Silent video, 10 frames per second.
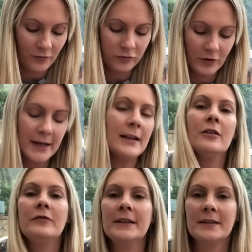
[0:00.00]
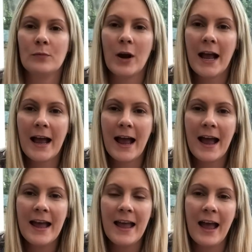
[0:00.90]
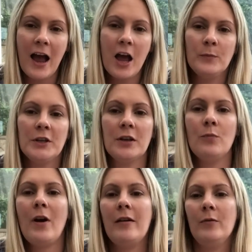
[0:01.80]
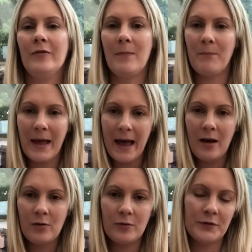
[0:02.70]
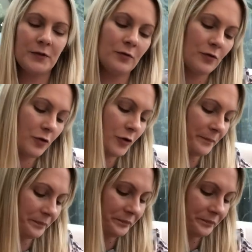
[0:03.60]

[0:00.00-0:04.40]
really lovely to wear. You can wear it with a belt, or